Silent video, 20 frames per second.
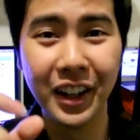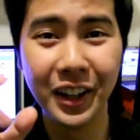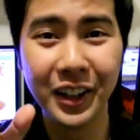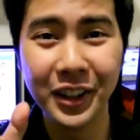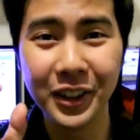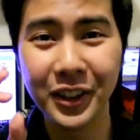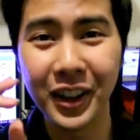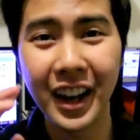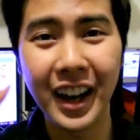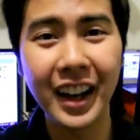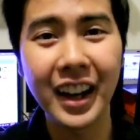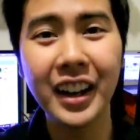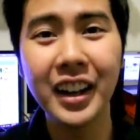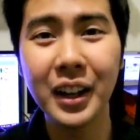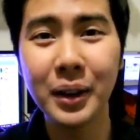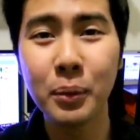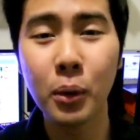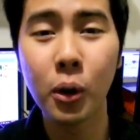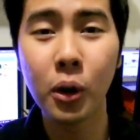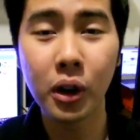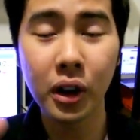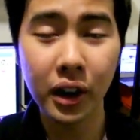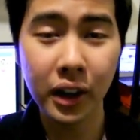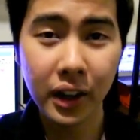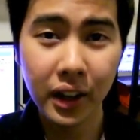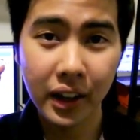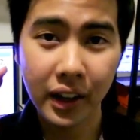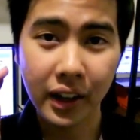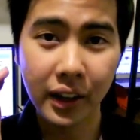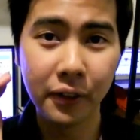to editing more
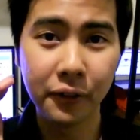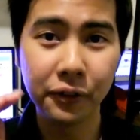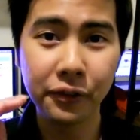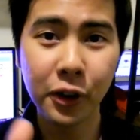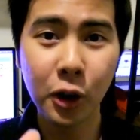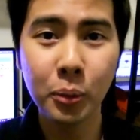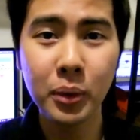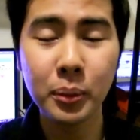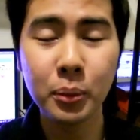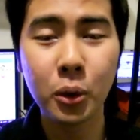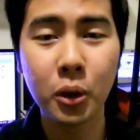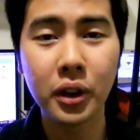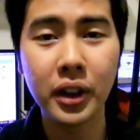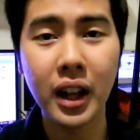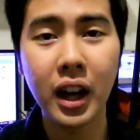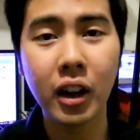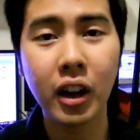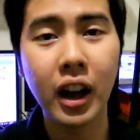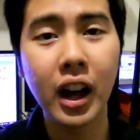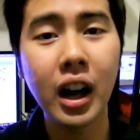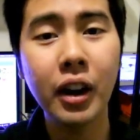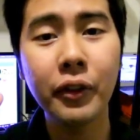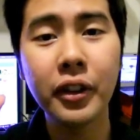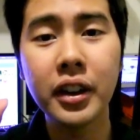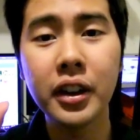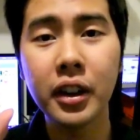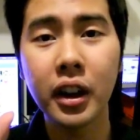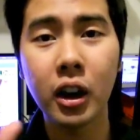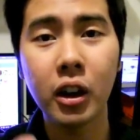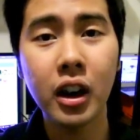and filming more now. I have
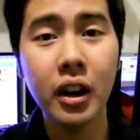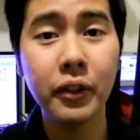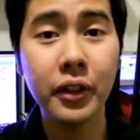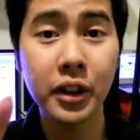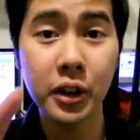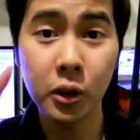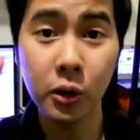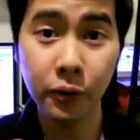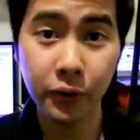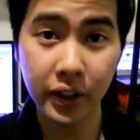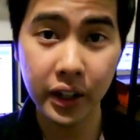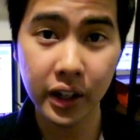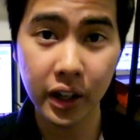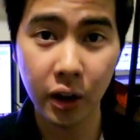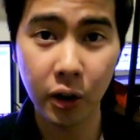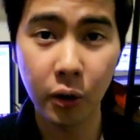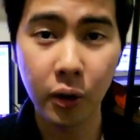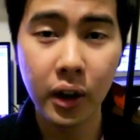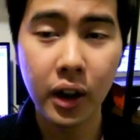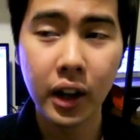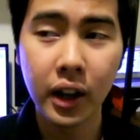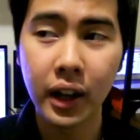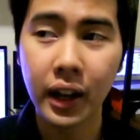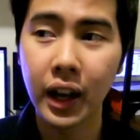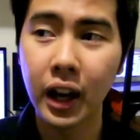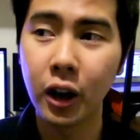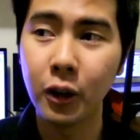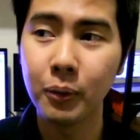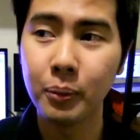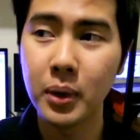a, I'll have a new video
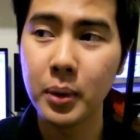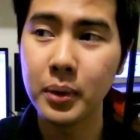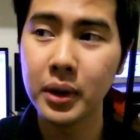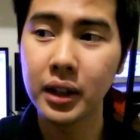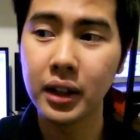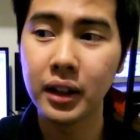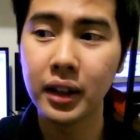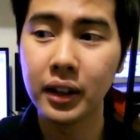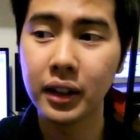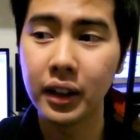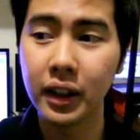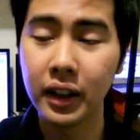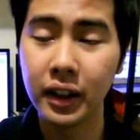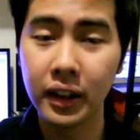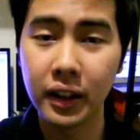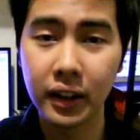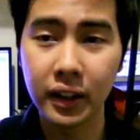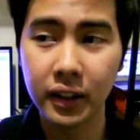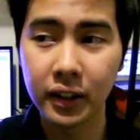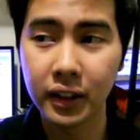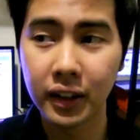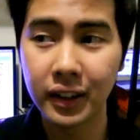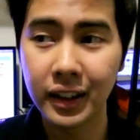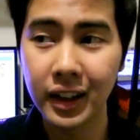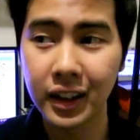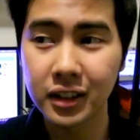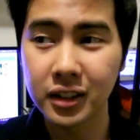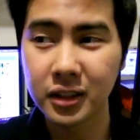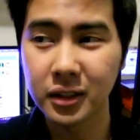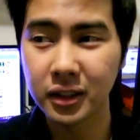out maybe in, in the
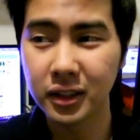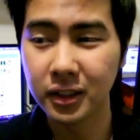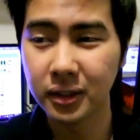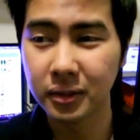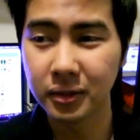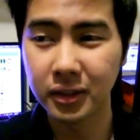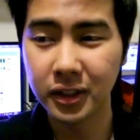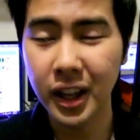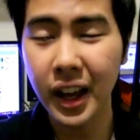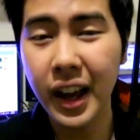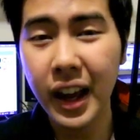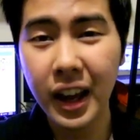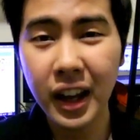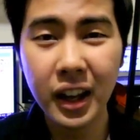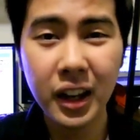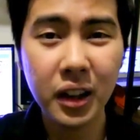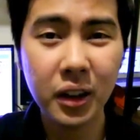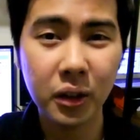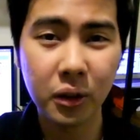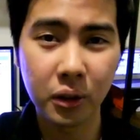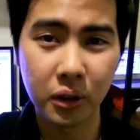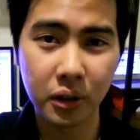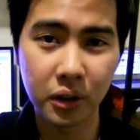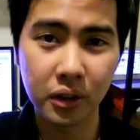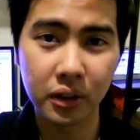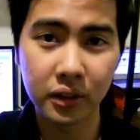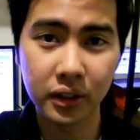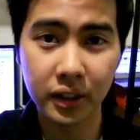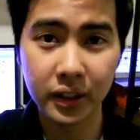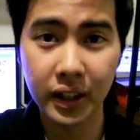next day
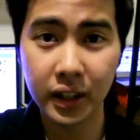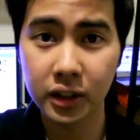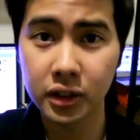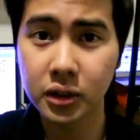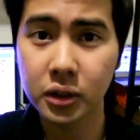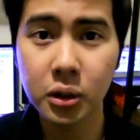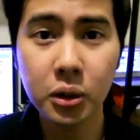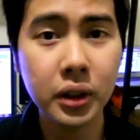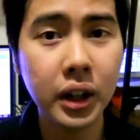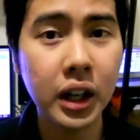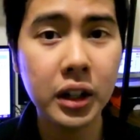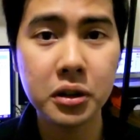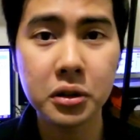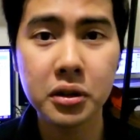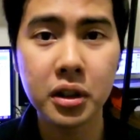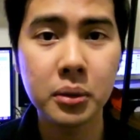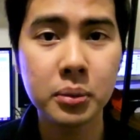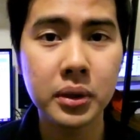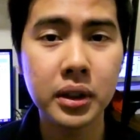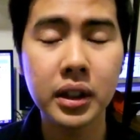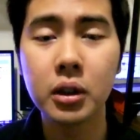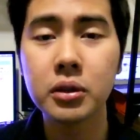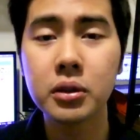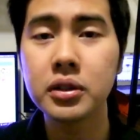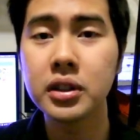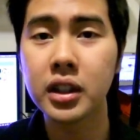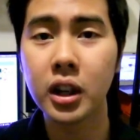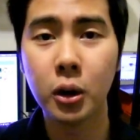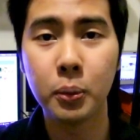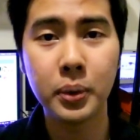or the next two days or something. I'll
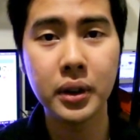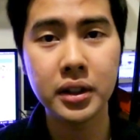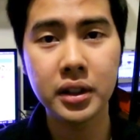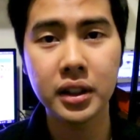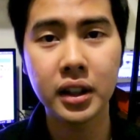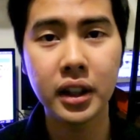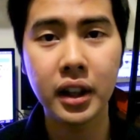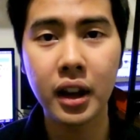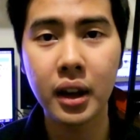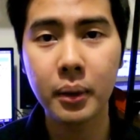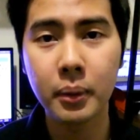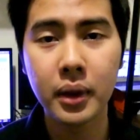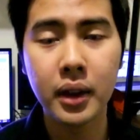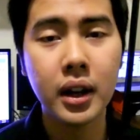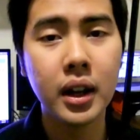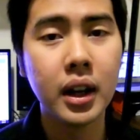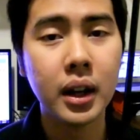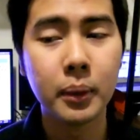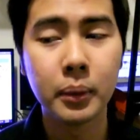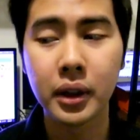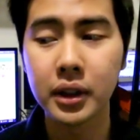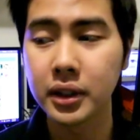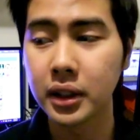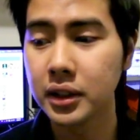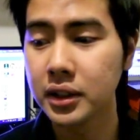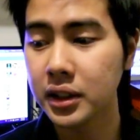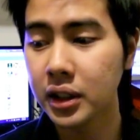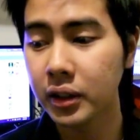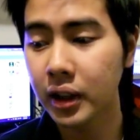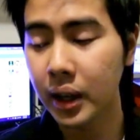see how busy I am because I
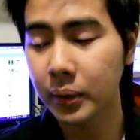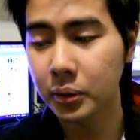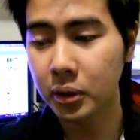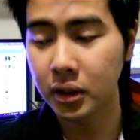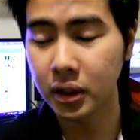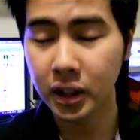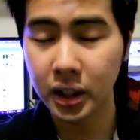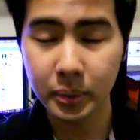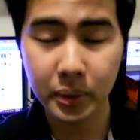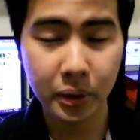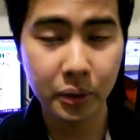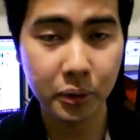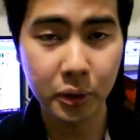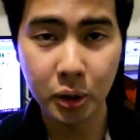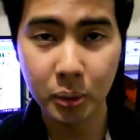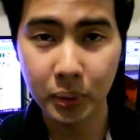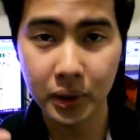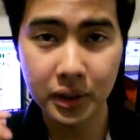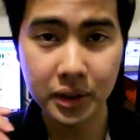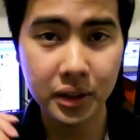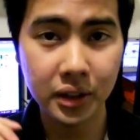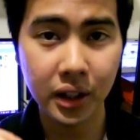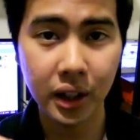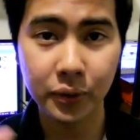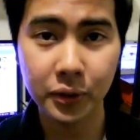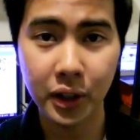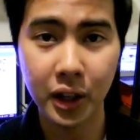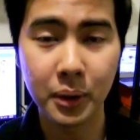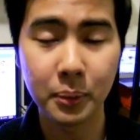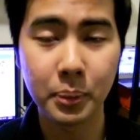still have to clean my room, I still have
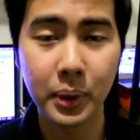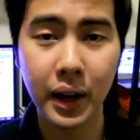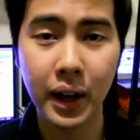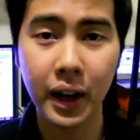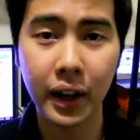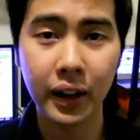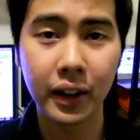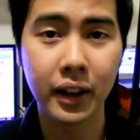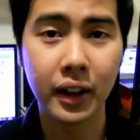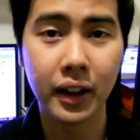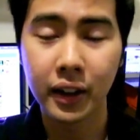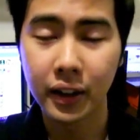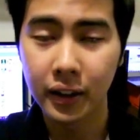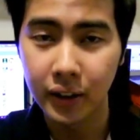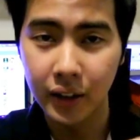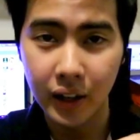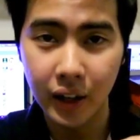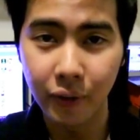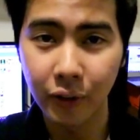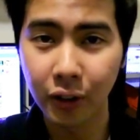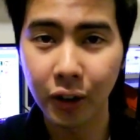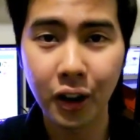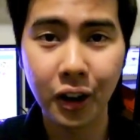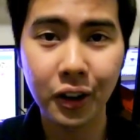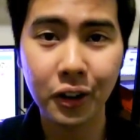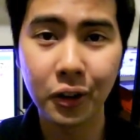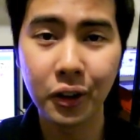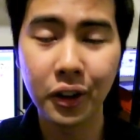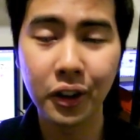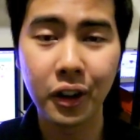to unpack, have a lot
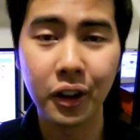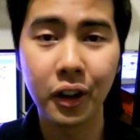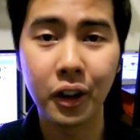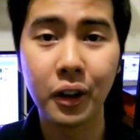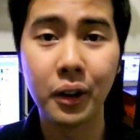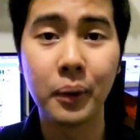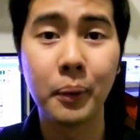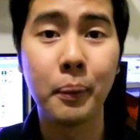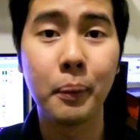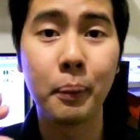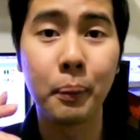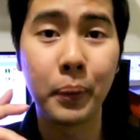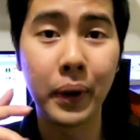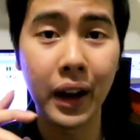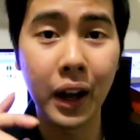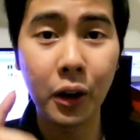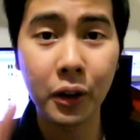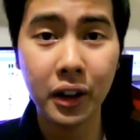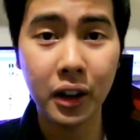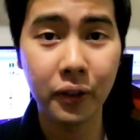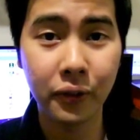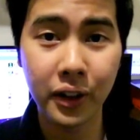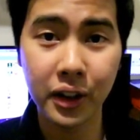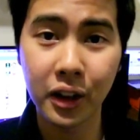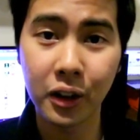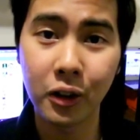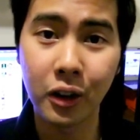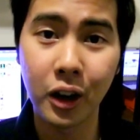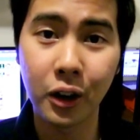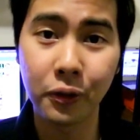going on. But I'll get a
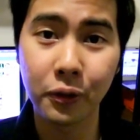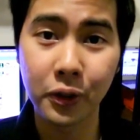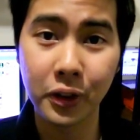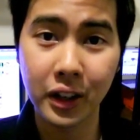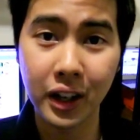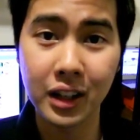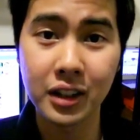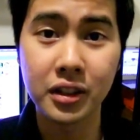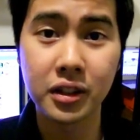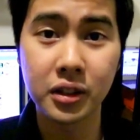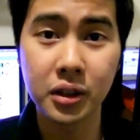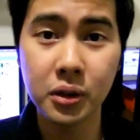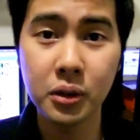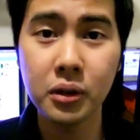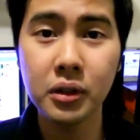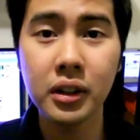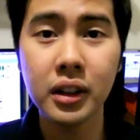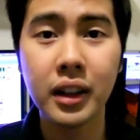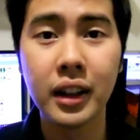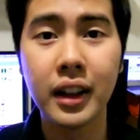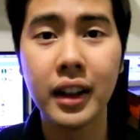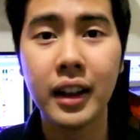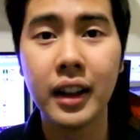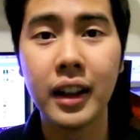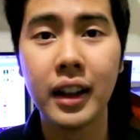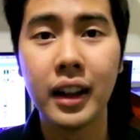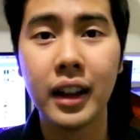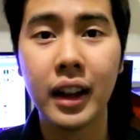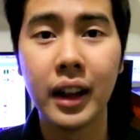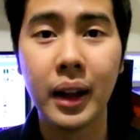video out for you guys soon.
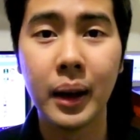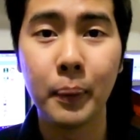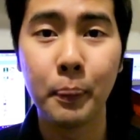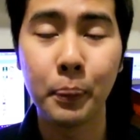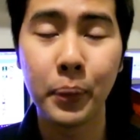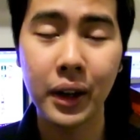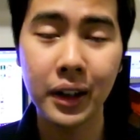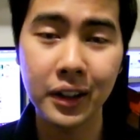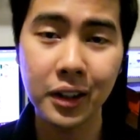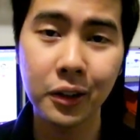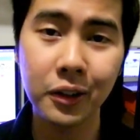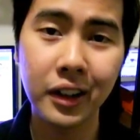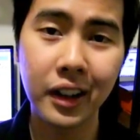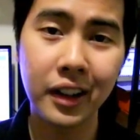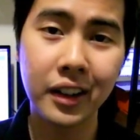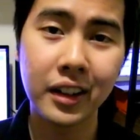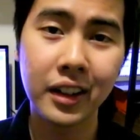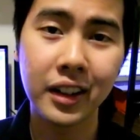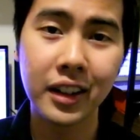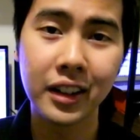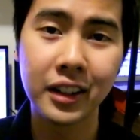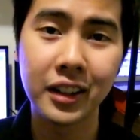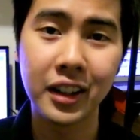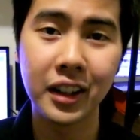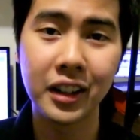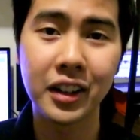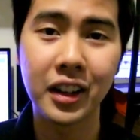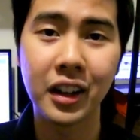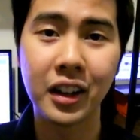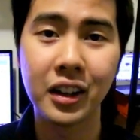But until then,
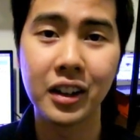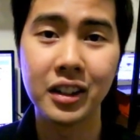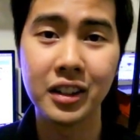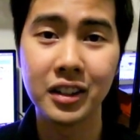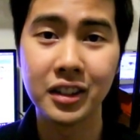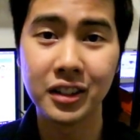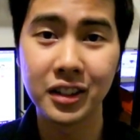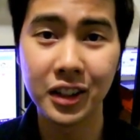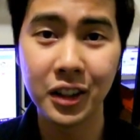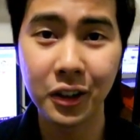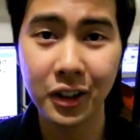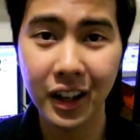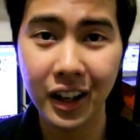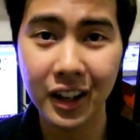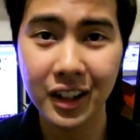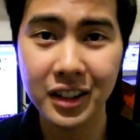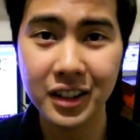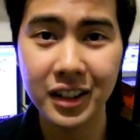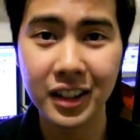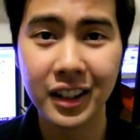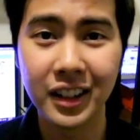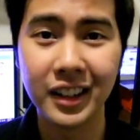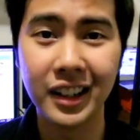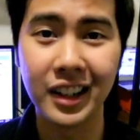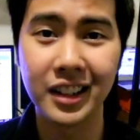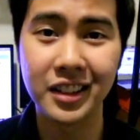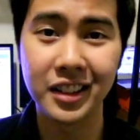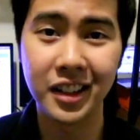take care. See you guys next